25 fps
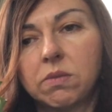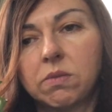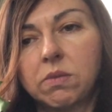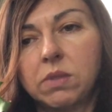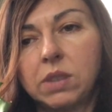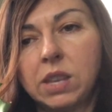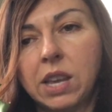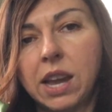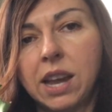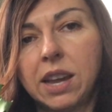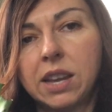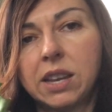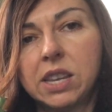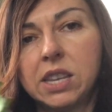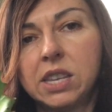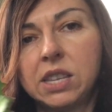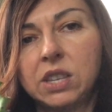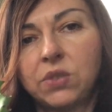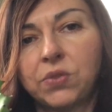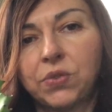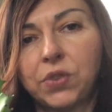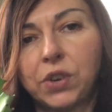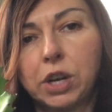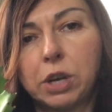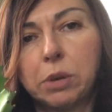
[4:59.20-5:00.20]
yeah,
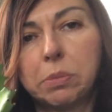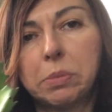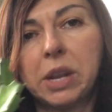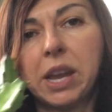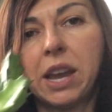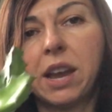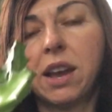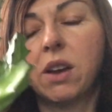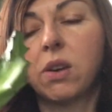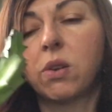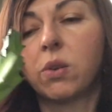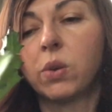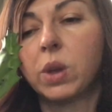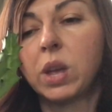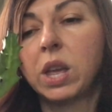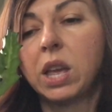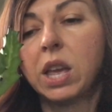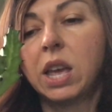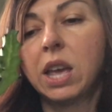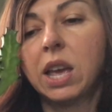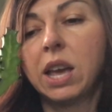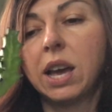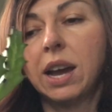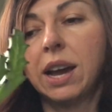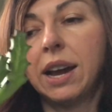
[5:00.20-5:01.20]
it's firm now.
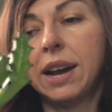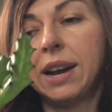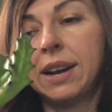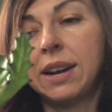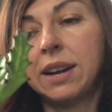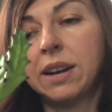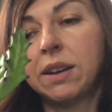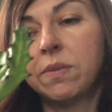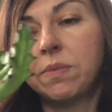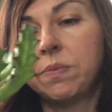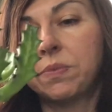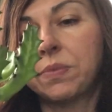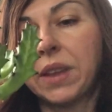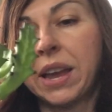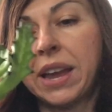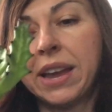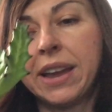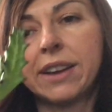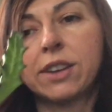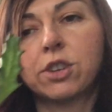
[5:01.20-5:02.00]
I